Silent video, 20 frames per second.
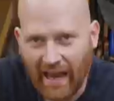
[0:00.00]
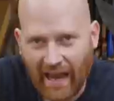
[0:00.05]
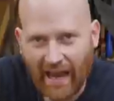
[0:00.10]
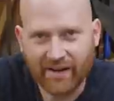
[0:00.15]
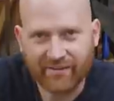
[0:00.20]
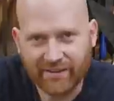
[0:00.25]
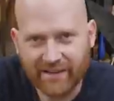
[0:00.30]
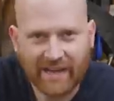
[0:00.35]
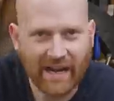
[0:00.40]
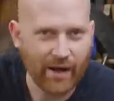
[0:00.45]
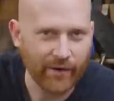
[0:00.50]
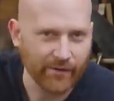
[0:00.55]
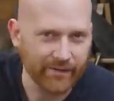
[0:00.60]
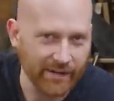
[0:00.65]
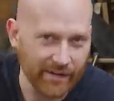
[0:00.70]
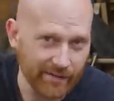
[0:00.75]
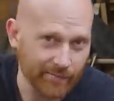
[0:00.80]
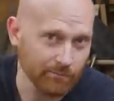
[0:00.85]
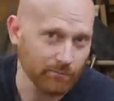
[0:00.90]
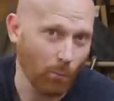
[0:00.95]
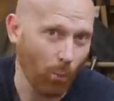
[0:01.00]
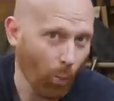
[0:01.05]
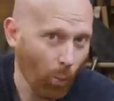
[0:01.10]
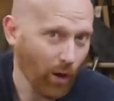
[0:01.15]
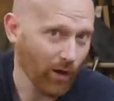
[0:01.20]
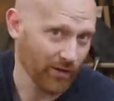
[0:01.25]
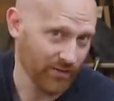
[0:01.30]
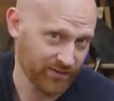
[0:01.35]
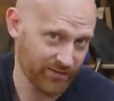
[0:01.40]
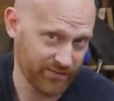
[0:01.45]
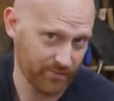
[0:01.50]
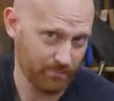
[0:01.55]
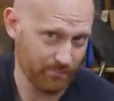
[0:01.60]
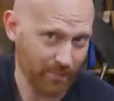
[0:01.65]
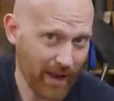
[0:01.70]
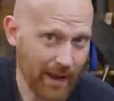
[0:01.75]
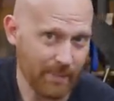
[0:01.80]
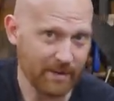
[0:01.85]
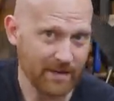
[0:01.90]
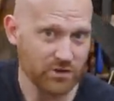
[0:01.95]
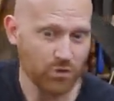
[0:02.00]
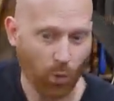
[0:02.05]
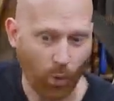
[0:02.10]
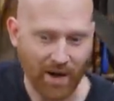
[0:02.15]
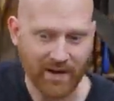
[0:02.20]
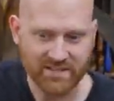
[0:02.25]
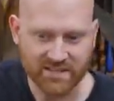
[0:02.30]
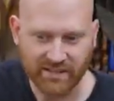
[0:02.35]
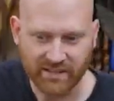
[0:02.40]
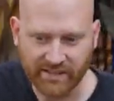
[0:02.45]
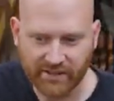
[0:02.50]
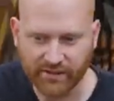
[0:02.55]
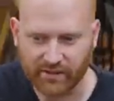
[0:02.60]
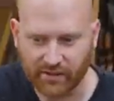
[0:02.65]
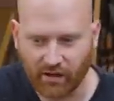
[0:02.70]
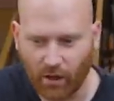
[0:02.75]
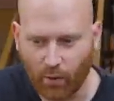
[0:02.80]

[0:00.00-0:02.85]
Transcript: Every now and then, once, maybe twice a year,